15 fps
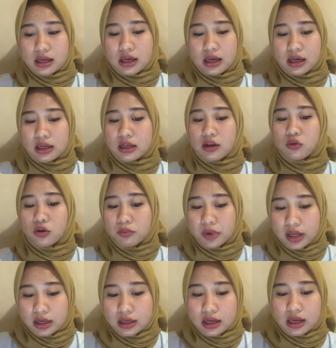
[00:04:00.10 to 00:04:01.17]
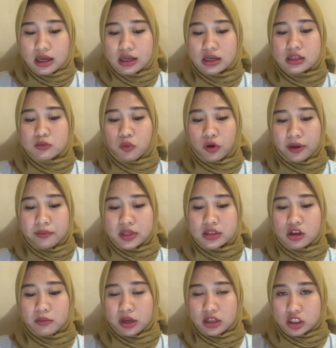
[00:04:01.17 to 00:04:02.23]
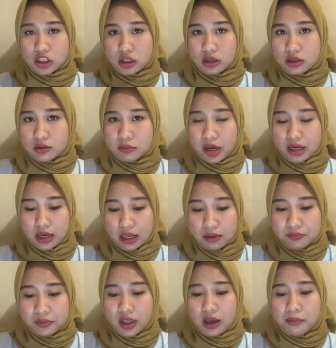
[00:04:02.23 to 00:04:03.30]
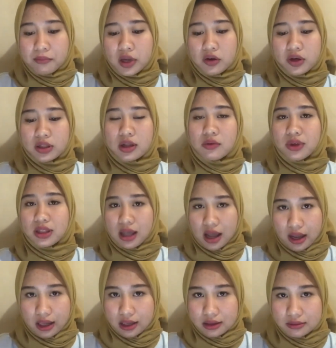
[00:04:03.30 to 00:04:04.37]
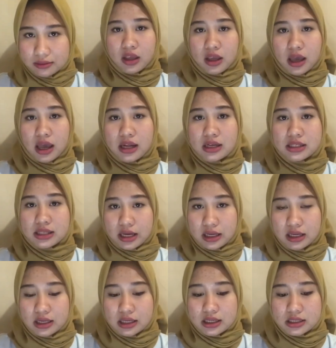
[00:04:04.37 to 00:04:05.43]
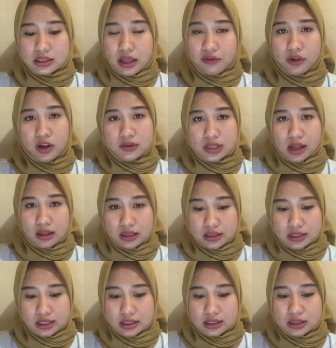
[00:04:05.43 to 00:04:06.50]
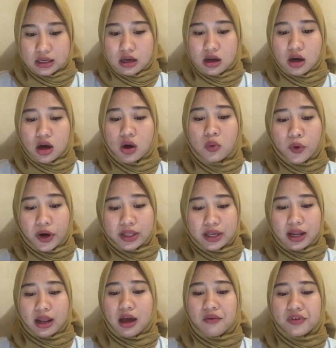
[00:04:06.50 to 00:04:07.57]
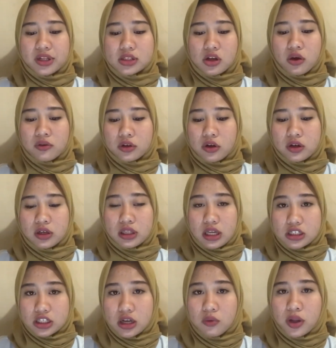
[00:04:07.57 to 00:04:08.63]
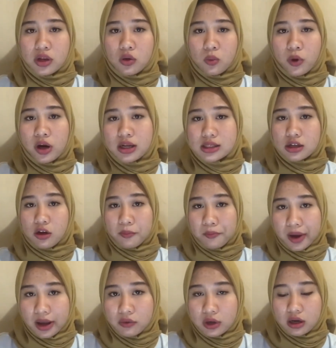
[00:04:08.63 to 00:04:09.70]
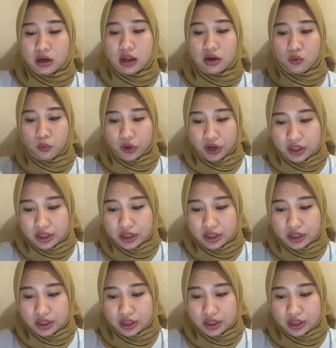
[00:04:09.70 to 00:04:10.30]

in the woman in this poem is not mentioned by name but written with I. And the second is level of sentences. A word can have its own connotation when the word is combined with another word